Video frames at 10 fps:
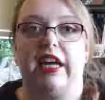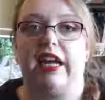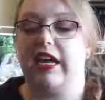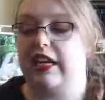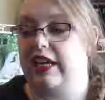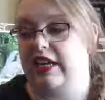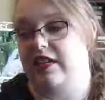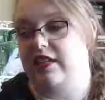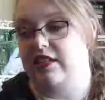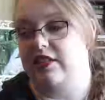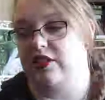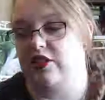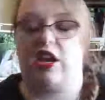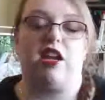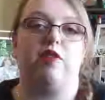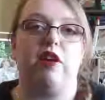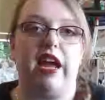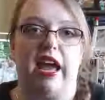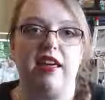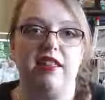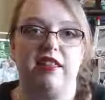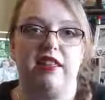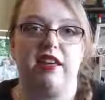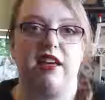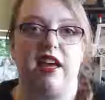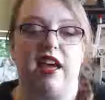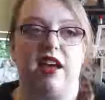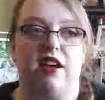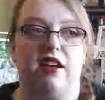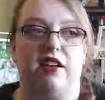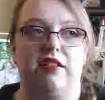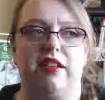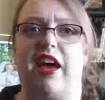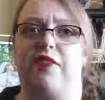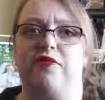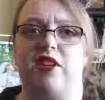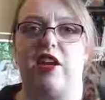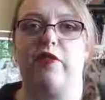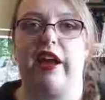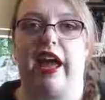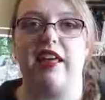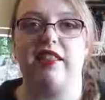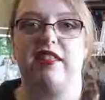It is January 8th, January 8th,